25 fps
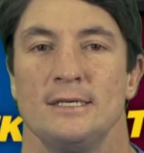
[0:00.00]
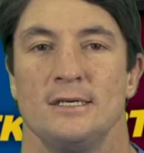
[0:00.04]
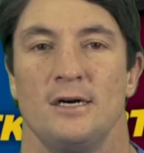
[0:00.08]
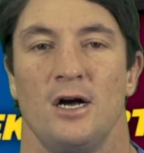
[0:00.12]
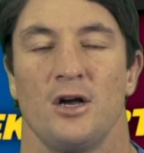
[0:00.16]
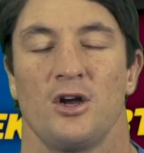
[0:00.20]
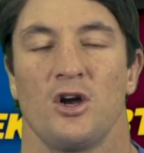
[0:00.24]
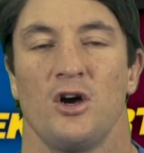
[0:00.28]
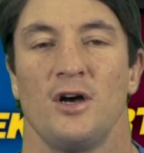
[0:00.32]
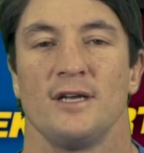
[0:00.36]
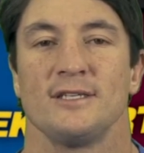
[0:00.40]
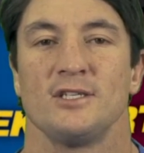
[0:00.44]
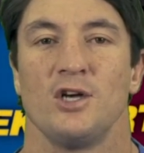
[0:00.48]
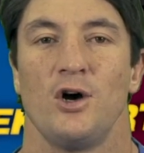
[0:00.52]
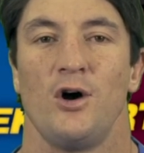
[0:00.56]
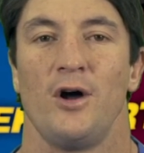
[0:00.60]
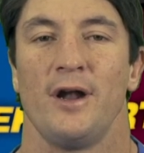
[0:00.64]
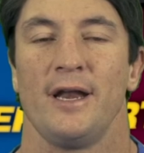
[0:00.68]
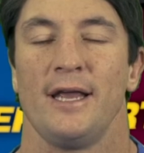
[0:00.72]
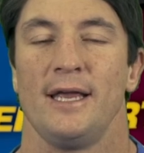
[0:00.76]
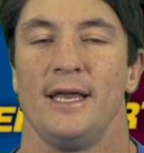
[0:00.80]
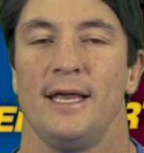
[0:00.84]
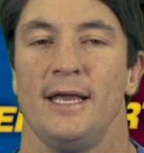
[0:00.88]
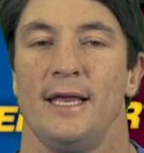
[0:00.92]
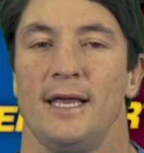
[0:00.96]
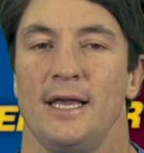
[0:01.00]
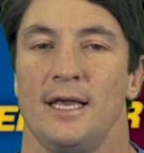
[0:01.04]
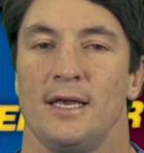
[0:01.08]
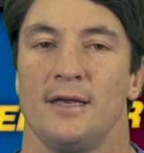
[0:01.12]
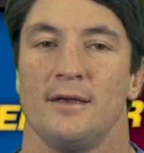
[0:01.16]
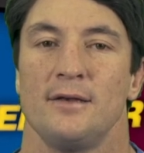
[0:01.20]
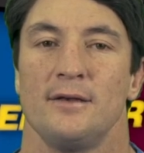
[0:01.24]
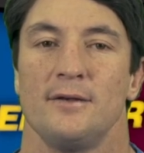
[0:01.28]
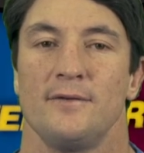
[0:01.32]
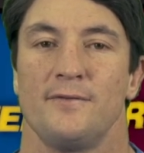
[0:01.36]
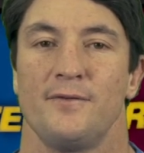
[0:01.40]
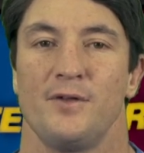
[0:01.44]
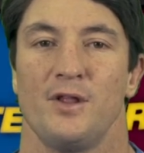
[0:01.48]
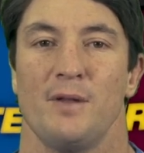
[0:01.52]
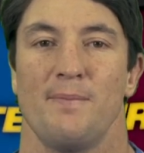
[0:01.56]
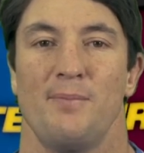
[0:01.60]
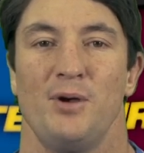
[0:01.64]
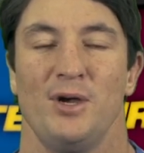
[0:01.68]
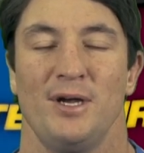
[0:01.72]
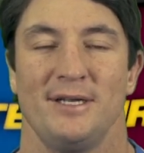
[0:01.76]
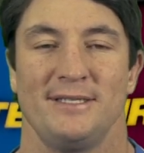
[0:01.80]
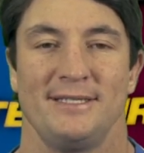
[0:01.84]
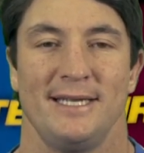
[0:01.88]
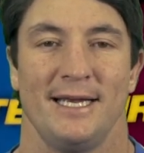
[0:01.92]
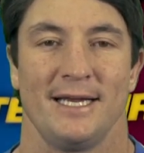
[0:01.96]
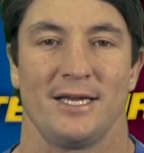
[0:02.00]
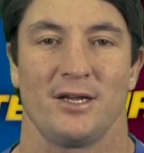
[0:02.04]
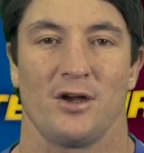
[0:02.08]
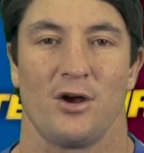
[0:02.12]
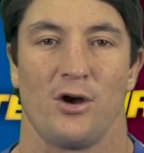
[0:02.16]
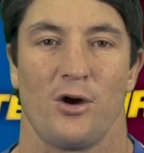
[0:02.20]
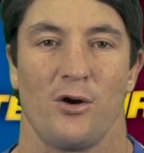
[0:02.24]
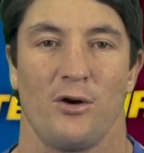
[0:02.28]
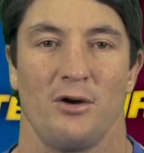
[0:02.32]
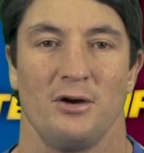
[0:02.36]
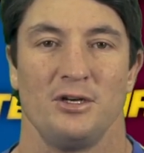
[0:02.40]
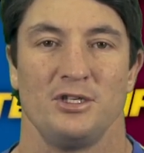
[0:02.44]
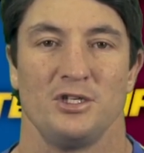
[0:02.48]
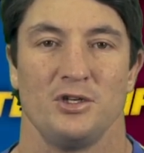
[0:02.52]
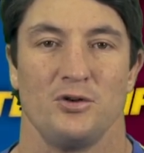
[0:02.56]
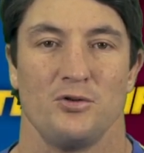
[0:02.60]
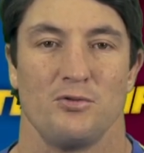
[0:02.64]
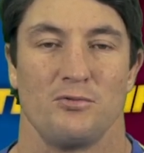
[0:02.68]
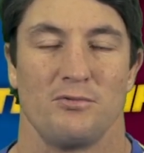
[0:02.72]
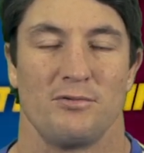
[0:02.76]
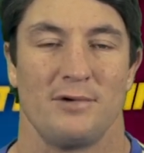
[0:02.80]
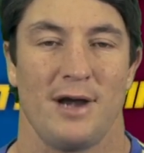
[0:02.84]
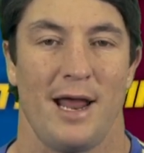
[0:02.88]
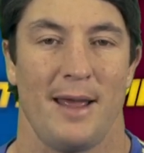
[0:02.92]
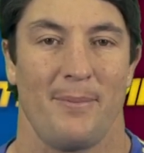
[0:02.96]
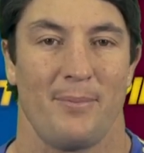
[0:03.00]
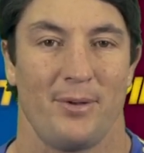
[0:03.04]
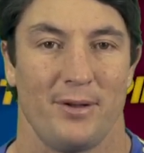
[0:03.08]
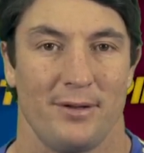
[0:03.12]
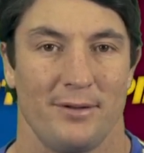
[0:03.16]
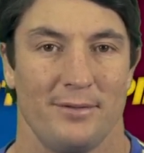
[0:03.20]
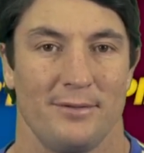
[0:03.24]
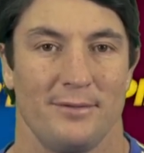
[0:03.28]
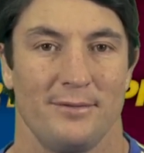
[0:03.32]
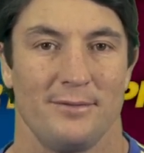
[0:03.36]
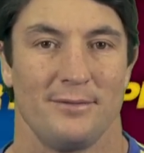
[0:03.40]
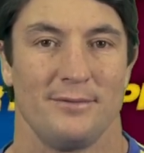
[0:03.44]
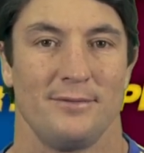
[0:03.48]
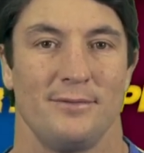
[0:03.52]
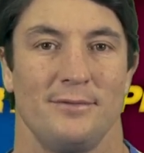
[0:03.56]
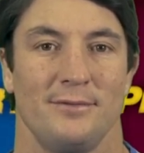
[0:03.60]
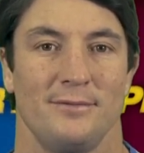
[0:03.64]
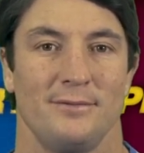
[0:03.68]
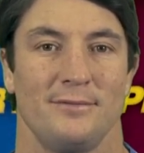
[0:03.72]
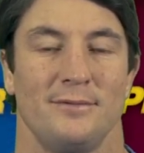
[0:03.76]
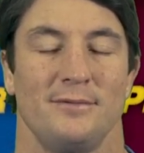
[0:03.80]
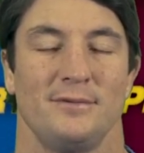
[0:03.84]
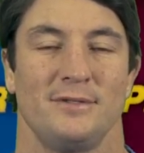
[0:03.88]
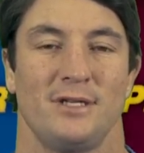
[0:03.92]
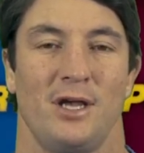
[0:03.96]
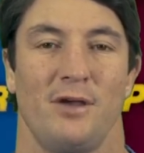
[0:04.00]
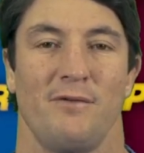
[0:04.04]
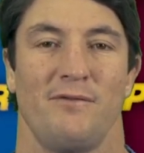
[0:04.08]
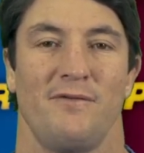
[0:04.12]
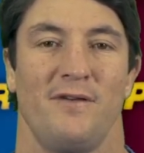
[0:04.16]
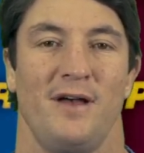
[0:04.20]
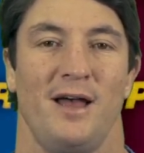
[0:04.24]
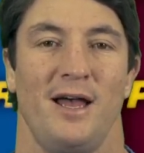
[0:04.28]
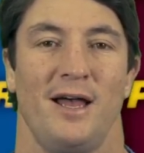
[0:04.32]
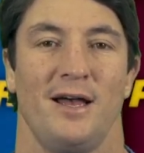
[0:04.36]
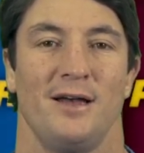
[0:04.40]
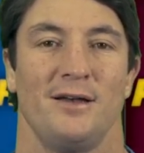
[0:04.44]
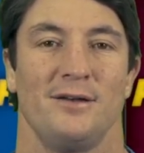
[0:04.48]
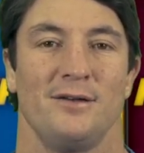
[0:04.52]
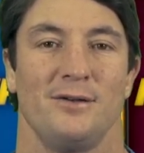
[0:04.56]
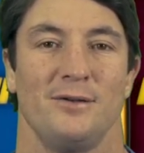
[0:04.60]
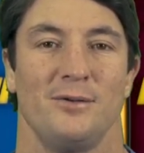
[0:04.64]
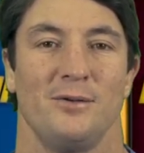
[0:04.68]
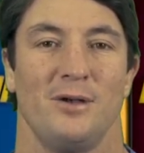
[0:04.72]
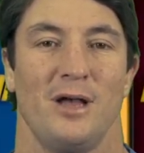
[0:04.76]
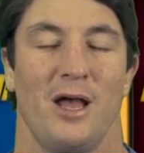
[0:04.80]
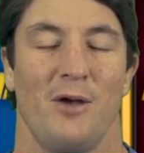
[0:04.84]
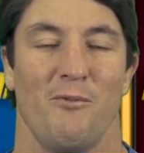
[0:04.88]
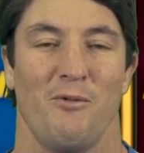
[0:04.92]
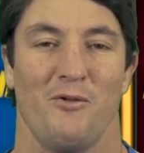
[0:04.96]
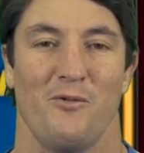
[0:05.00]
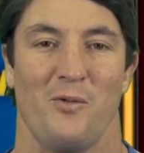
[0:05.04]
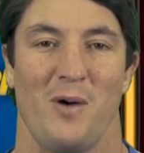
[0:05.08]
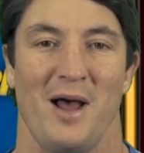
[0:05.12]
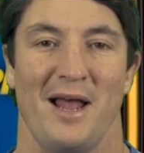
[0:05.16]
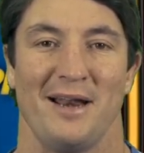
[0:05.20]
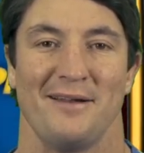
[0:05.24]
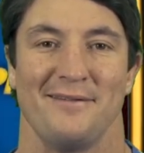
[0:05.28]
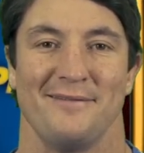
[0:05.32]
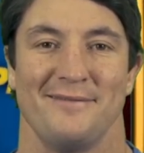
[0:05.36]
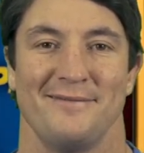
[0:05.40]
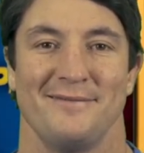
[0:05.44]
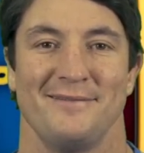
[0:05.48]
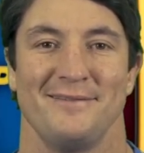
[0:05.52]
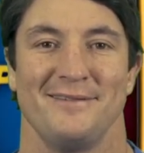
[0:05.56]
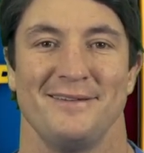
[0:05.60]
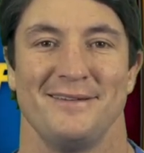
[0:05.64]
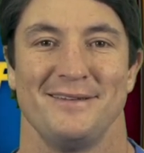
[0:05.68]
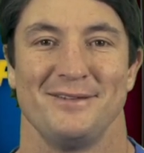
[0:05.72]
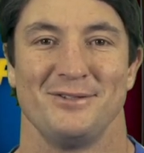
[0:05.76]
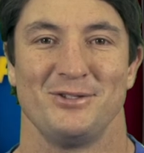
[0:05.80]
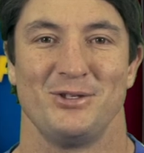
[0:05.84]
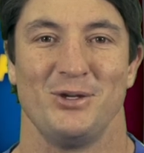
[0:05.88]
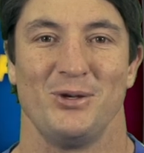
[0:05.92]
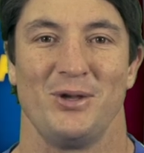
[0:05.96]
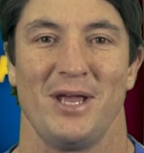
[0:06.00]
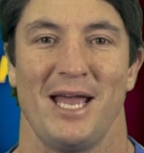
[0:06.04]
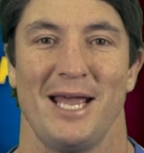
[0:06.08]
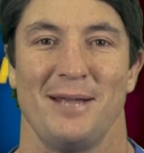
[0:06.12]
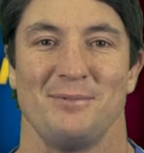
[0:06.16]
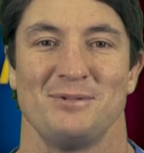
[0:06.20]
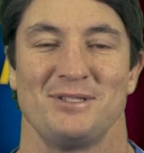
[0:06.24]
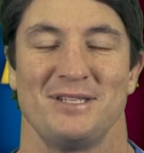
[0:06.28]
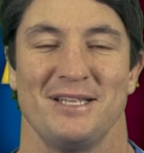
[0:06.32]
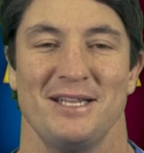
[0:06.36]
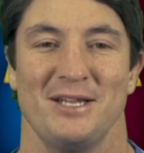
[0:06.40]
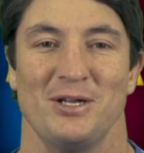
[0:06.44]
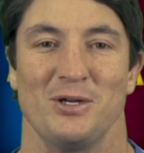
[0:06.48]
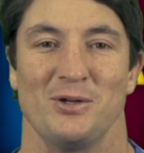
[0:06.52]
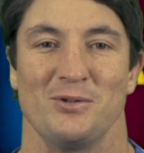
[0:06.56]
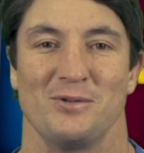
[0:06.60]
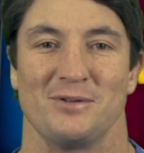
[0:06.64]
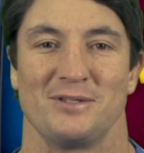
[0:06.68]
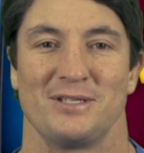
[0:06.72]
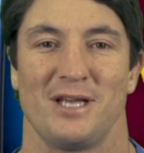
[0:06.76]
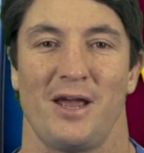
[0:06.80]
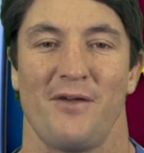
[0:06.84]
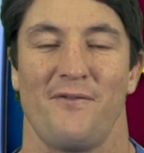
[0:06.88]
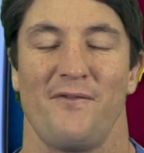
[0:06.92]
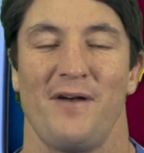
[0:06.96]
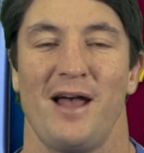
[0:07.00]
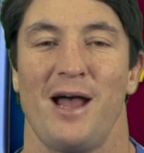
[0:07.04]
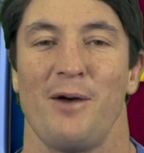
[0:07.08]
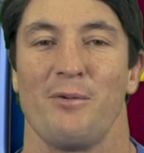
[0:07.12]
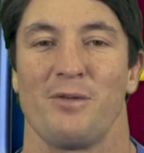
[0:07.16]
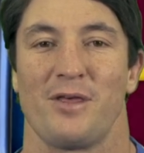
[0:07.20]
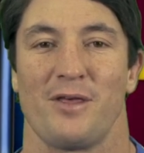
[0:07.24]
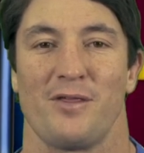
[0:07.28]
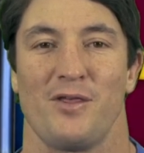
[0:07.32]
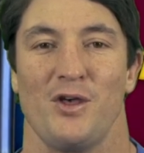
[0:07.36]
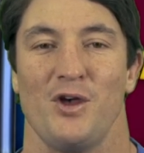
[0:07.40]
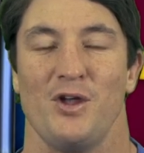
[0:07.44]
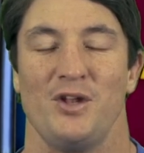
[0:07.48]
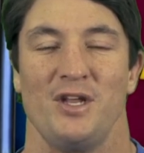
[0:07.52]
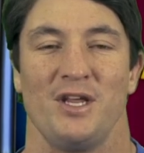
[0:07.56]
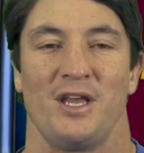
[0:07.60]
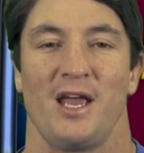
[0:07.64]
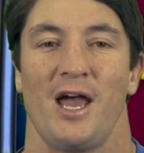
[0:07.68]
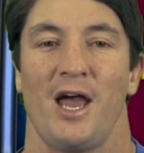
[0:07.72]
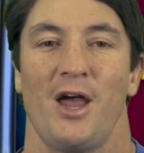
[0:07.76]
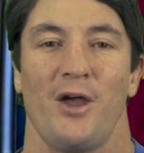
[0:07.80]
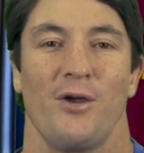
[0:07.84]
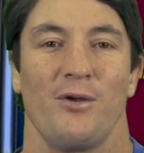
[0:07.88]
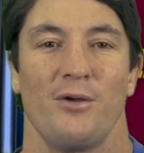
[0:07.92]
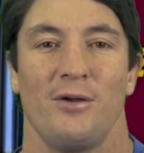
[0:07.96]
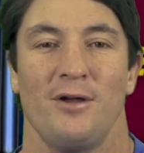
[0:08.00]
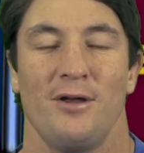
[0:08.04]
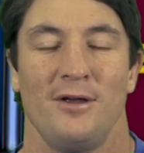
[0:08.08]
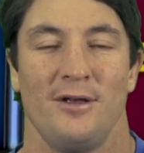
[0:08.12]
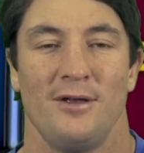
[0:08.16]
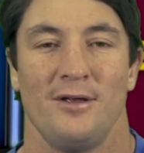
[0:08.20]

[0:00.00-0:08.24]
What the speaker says: Hi guys, Heine here for the Pirtek Origin Wrap so far. And we've won 2-0 so far with a third to go.